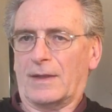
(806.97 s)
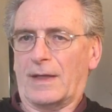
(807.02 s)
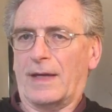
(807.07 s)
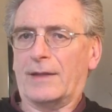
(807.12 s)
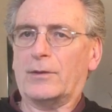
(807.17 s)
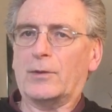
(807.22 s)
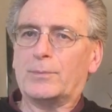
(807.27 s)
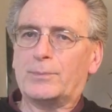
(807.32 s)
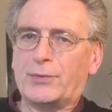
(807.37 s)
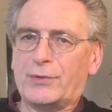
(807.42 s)

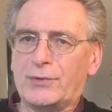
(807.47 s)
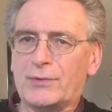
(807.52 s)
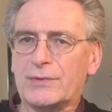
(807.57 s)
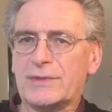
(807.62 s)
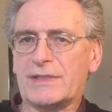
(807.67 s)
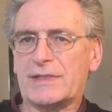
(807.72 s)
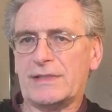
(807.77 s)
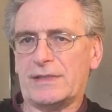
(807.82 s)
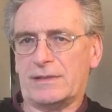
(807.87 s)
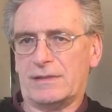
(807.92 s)
And the
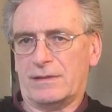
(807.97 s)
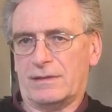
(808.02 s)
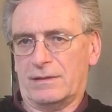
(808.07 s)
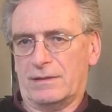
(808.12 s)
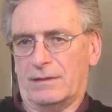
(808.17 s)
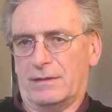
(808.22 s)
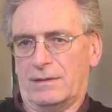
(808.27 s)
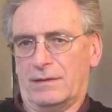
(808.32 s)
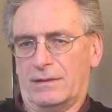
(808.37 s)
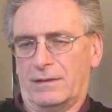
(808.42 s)
beauty
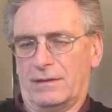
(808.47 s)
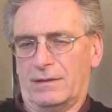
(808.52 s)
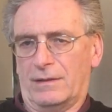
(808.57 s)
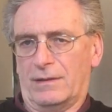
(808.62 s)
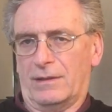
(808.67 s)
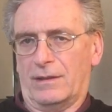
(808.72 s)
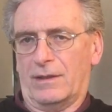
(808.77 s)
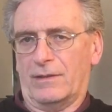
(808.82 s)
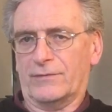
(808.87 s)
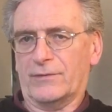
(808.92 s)

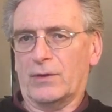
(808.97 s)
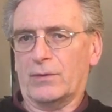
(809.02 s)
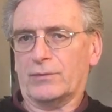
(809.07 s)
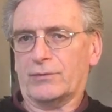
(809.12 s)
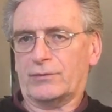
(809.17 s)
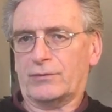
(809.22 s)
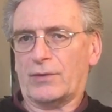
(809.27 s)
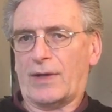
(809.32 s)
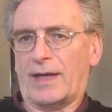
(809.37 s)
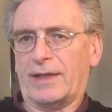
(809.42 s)
of
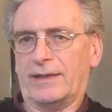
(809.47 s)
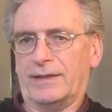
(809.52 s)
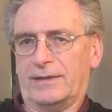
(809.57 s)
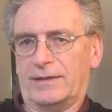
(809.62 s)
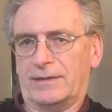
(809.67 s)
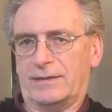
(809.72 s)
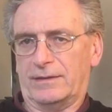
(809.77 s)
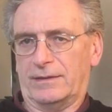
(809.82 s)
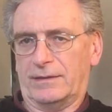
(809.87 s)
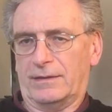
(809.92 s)

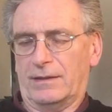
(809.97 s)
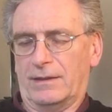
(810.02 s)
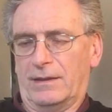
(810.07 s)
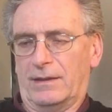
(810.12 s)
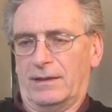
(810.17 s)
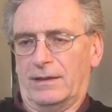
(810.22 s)
non-duality